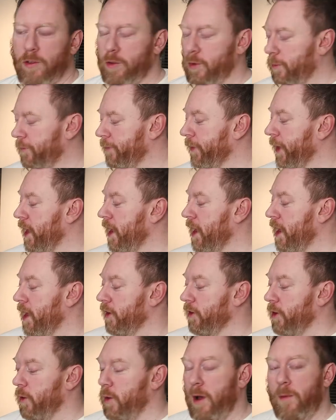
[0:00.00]
that's all.
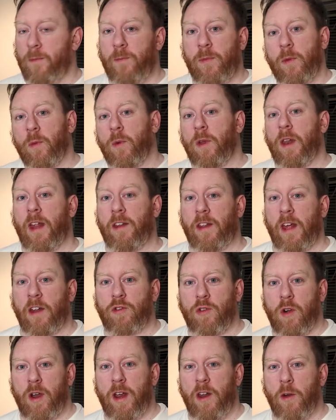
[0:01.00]
So um, we'll let
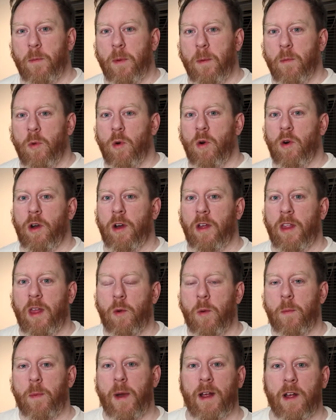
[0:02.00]
that dry a little bit more, and
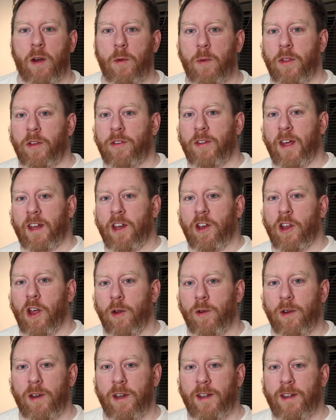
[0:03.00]
then we'll bang on with the second
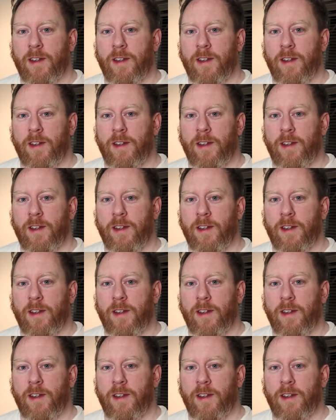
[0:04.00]
coat.